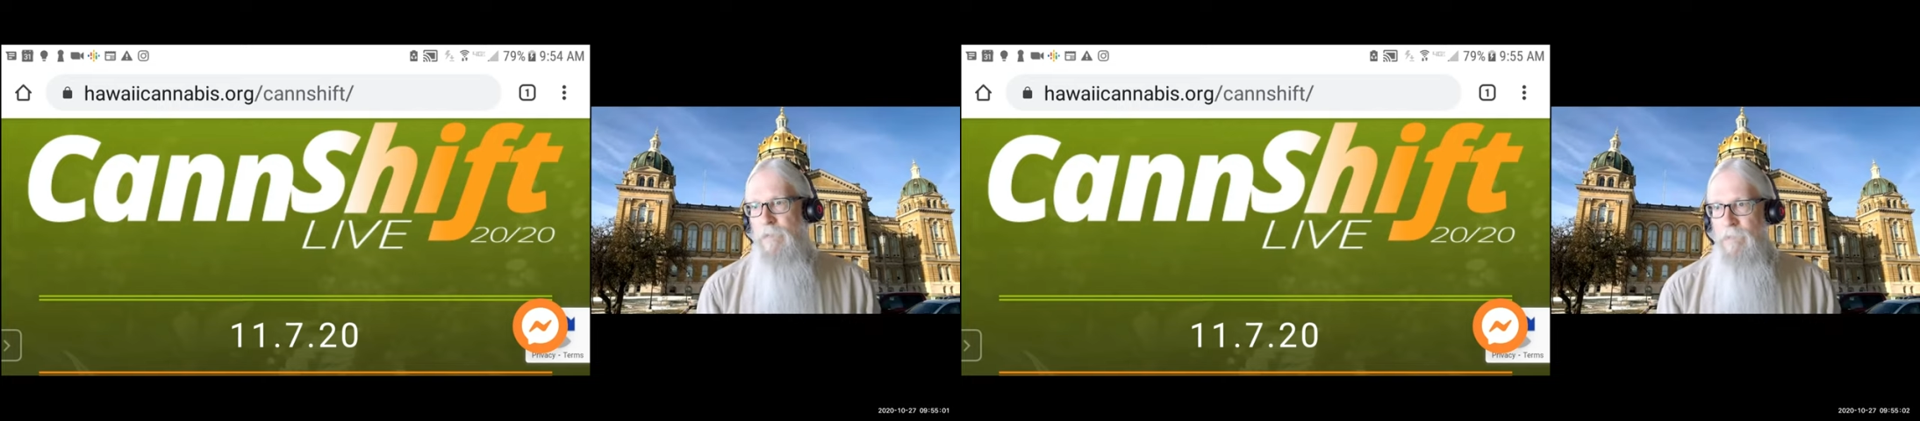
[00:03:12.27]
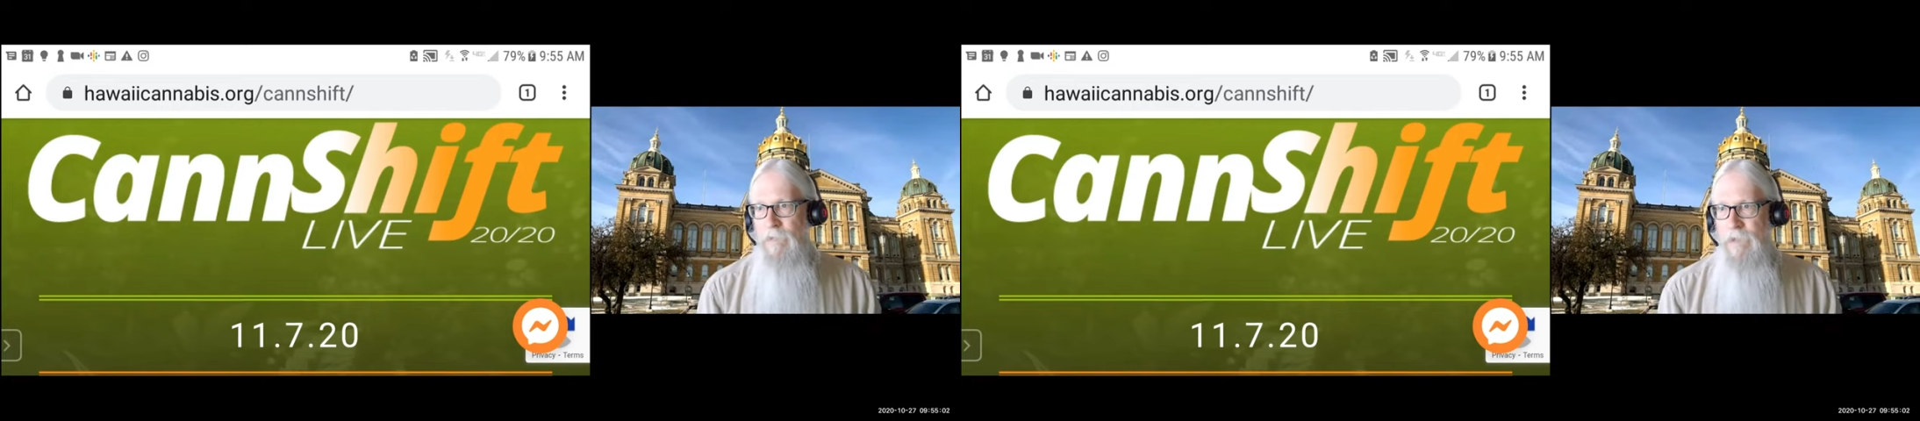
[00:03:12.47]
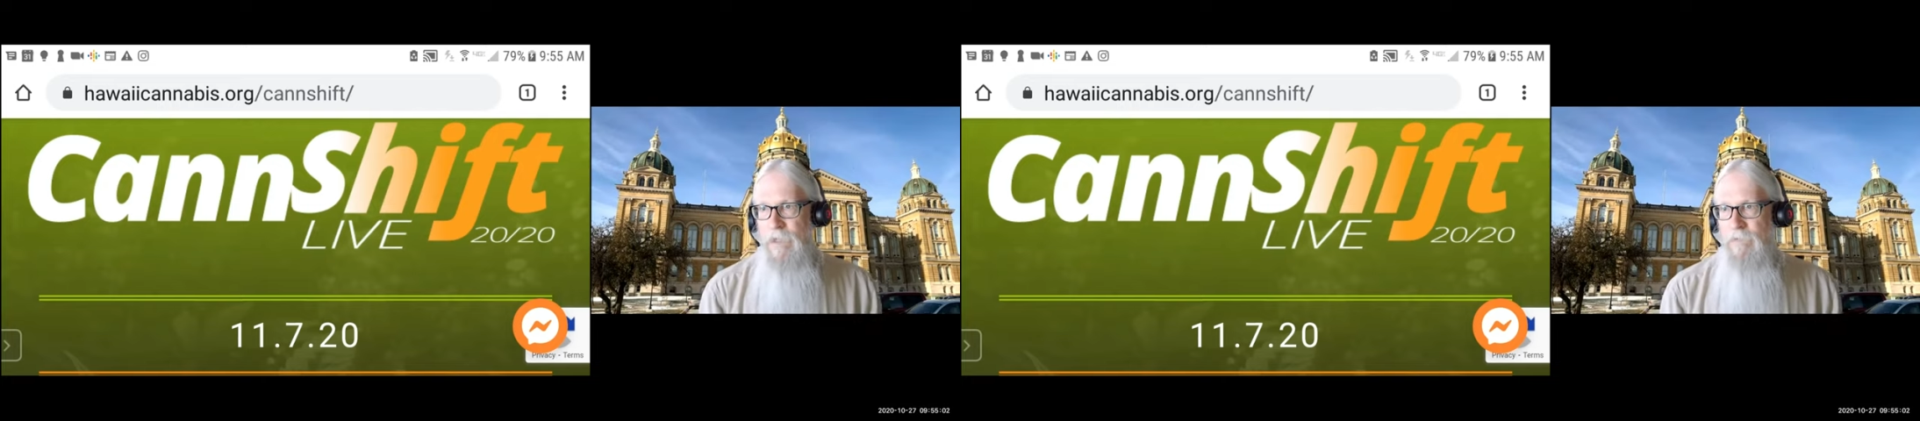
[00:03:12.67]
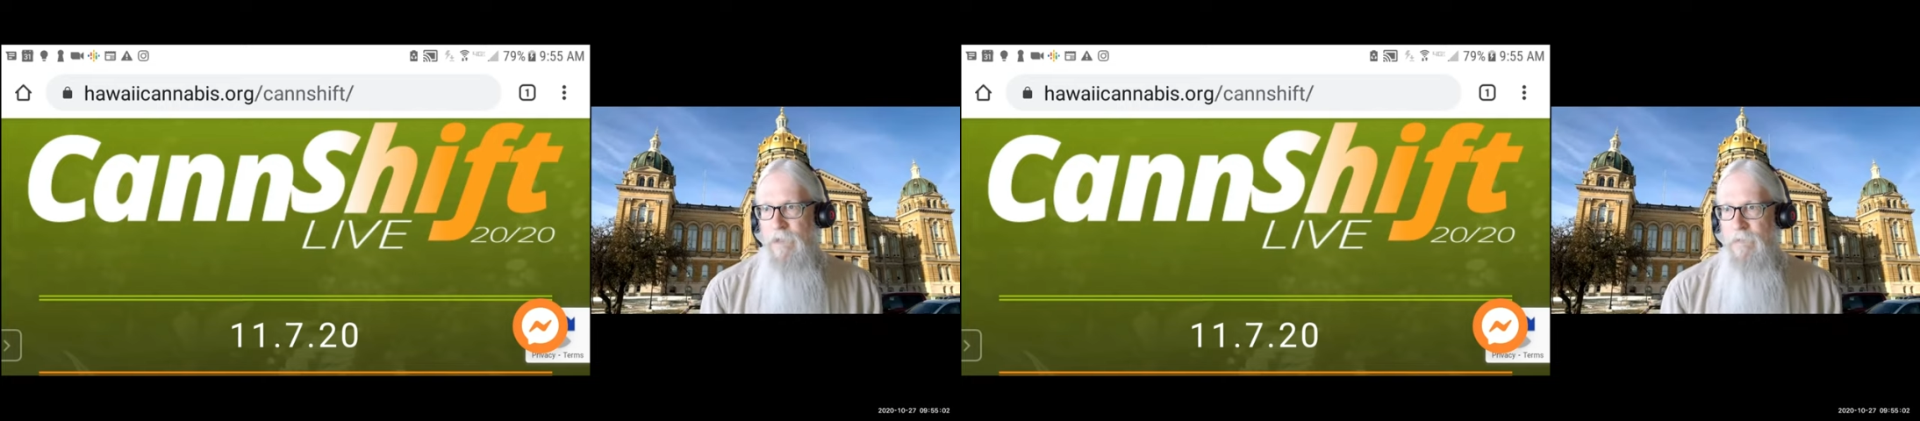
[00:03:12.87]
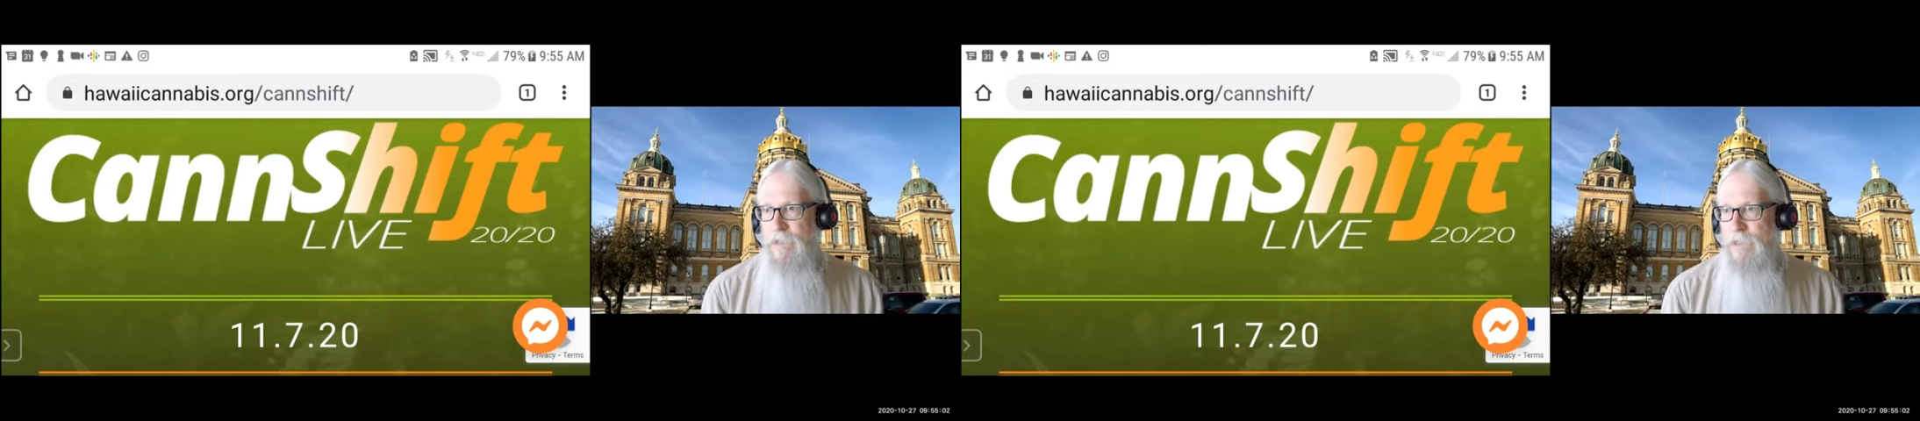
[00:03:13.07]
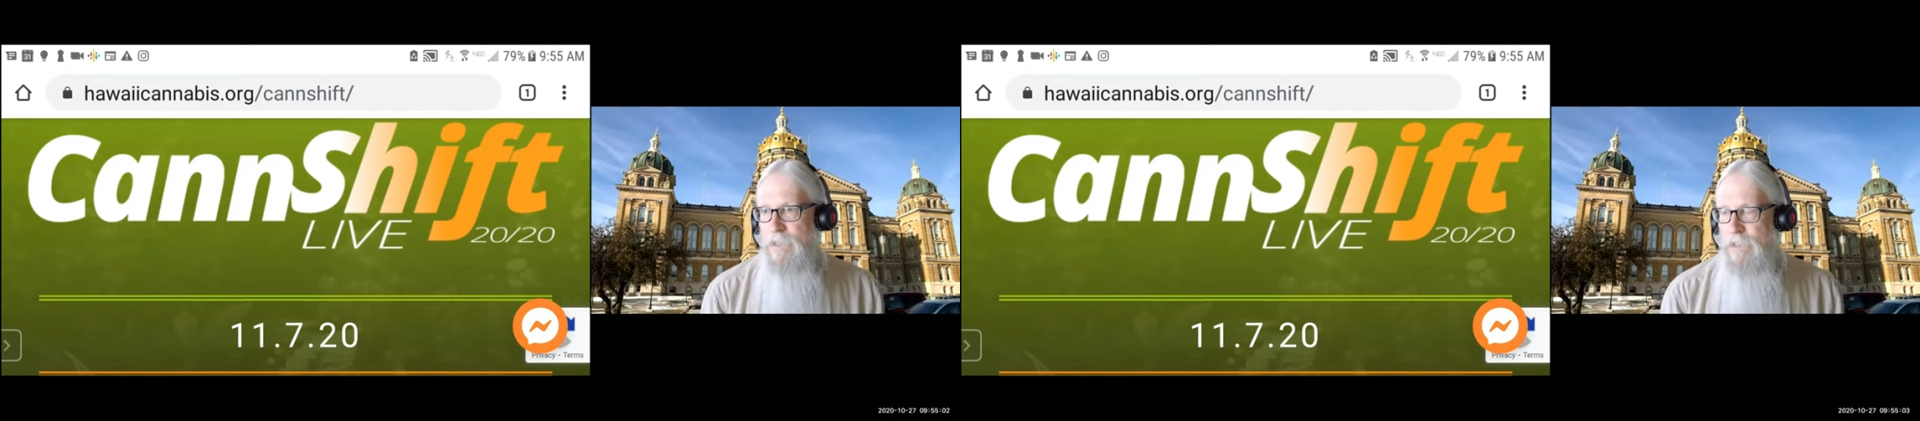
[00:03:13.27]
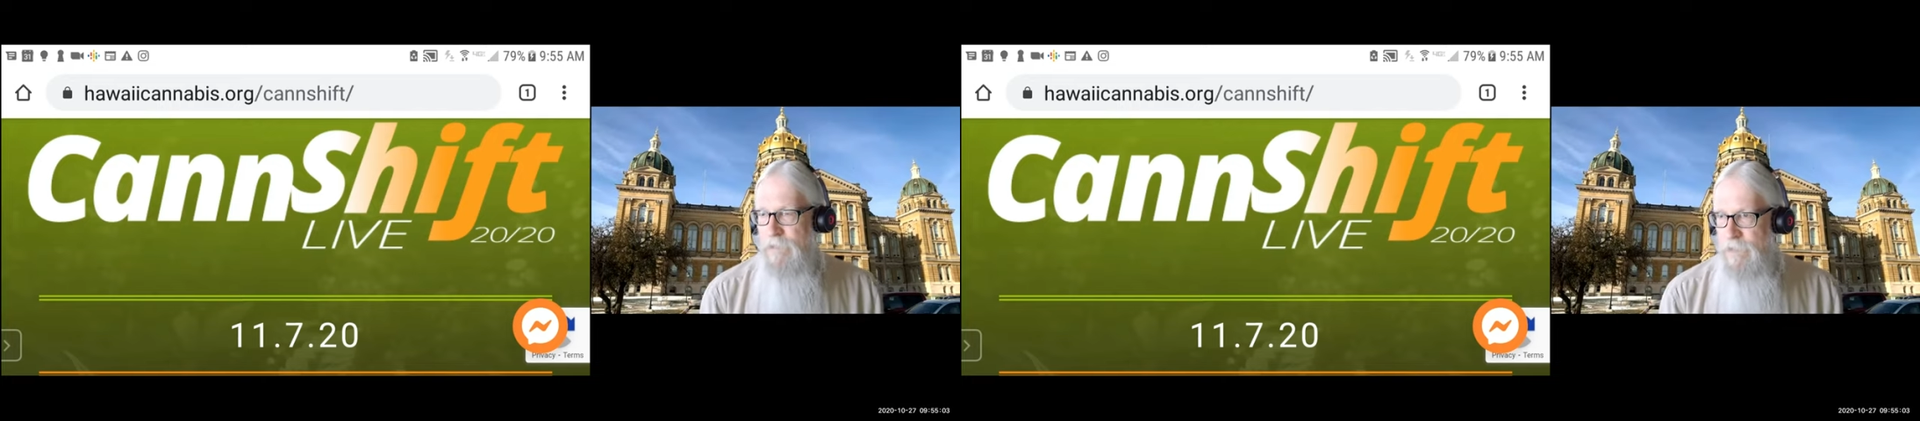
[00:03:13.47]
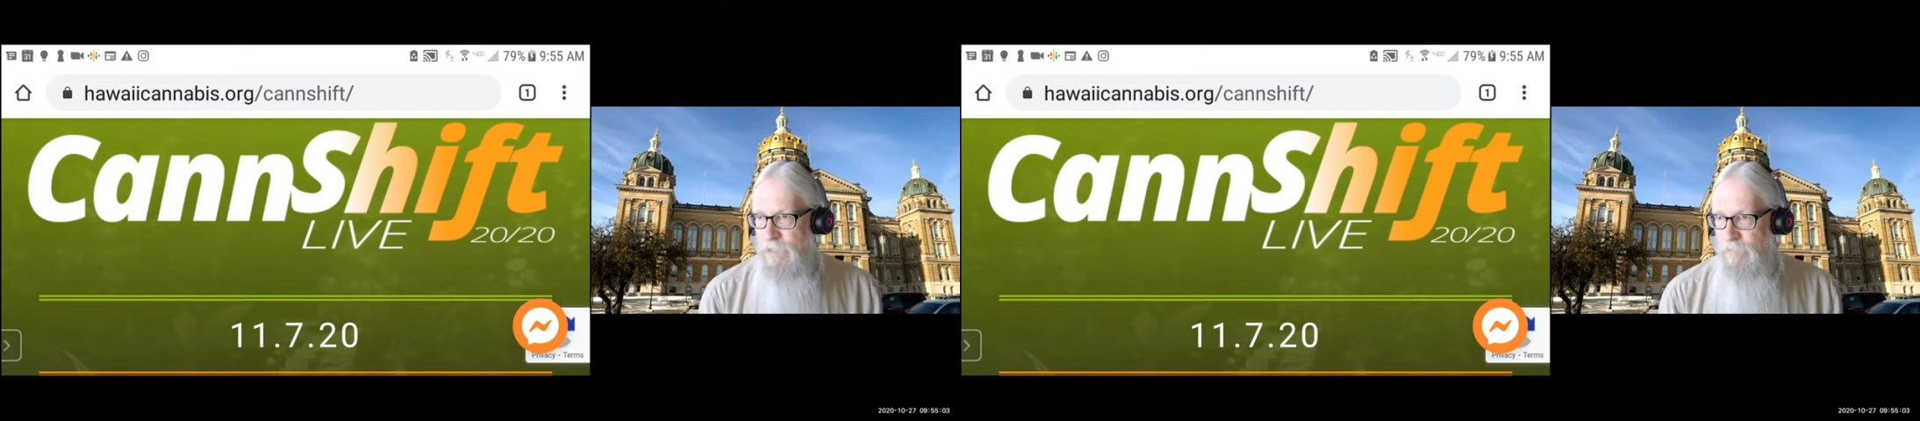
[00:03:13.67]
would believe there was a serious